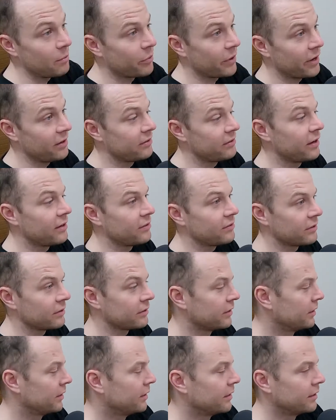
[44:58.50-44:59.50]

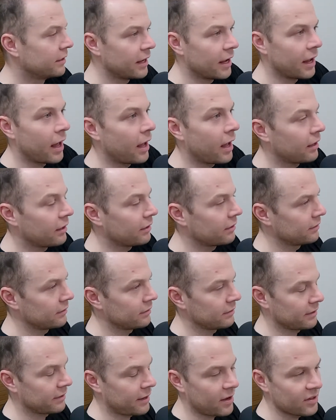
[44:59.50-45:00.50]
preseason,
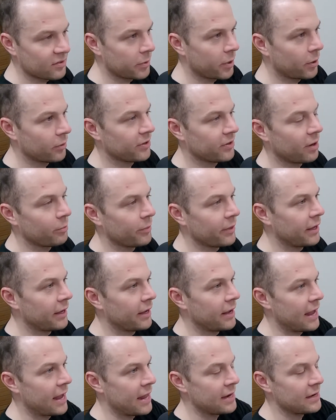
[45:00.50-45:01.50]
Casbolt's up
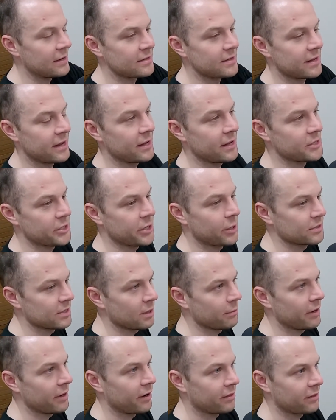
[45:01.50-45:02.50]
there, and Charles
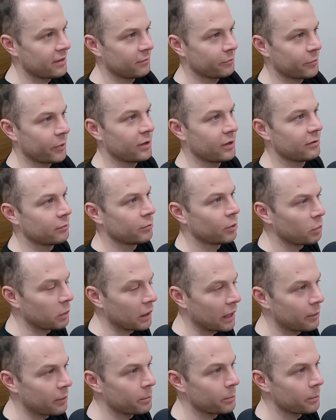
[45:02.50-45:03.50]
up there. I think both of them will
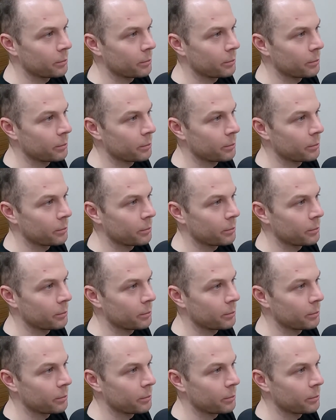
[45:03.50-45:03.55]
play.